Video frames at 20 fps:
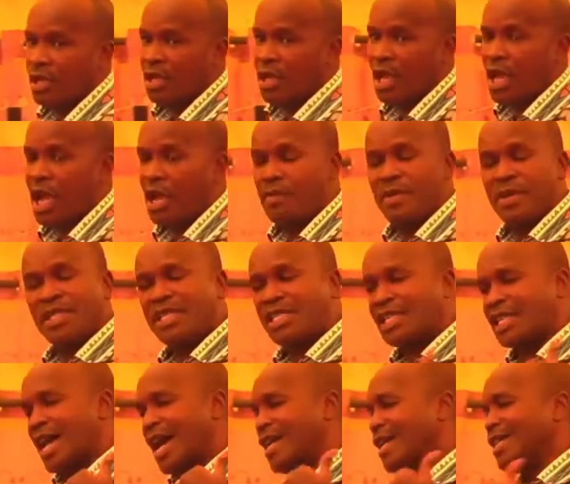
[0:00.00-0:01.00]
I've been
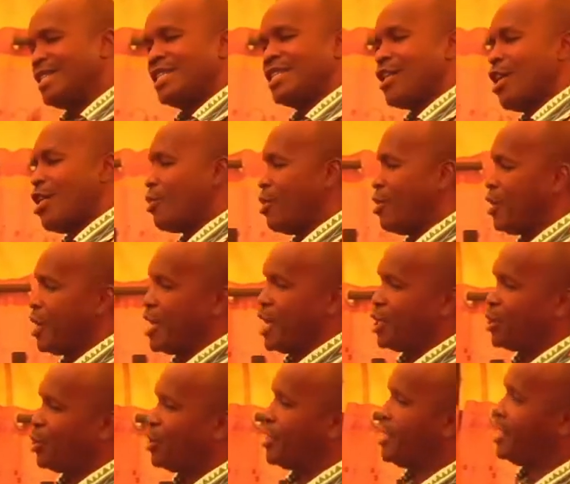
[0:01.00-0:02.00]
challenging our
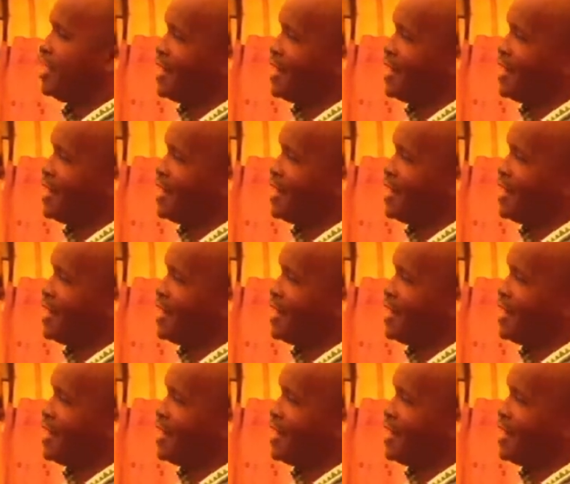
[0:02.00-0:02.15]
congregation,